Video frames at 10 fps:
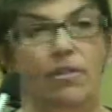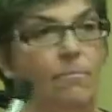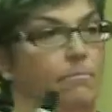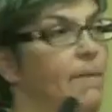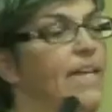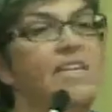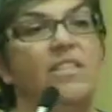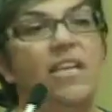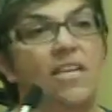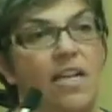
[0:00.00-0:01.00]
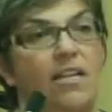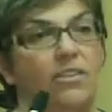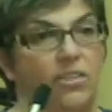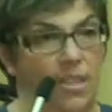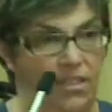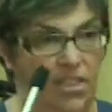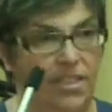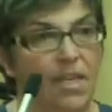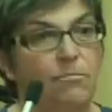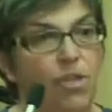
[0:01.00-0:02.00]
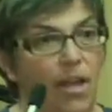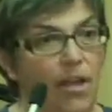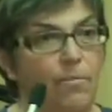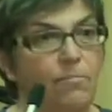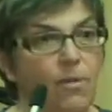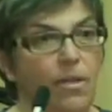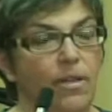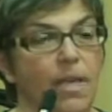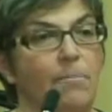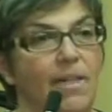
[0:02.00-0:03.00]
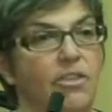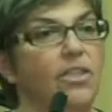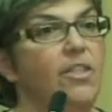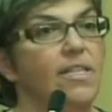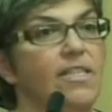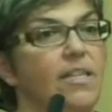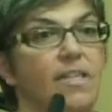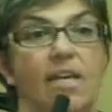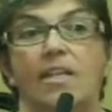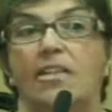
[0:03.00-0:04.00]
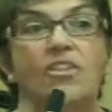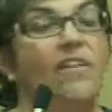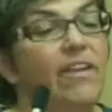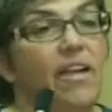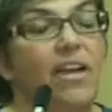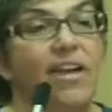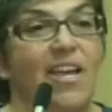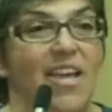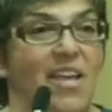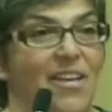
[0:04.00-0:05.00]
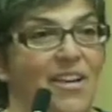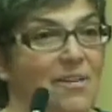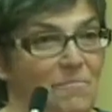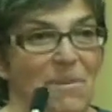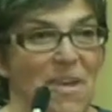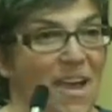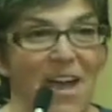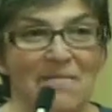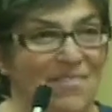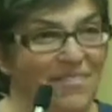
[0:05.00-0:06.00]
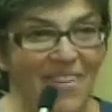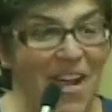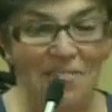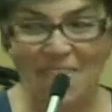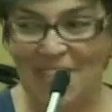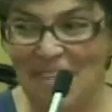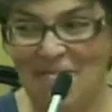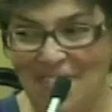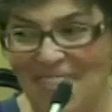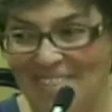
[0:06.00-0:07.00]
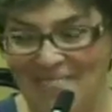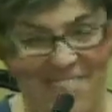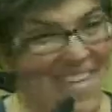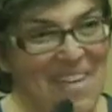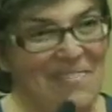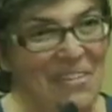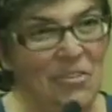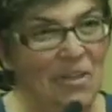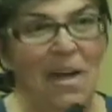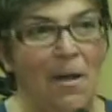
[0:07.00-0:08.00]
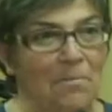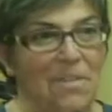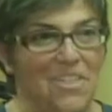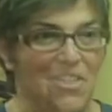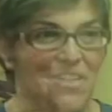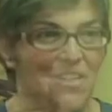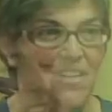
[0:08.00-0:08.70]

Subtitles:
Many things at the same time, like oh. Multitasking, and it never be, I was never be able to accomplish.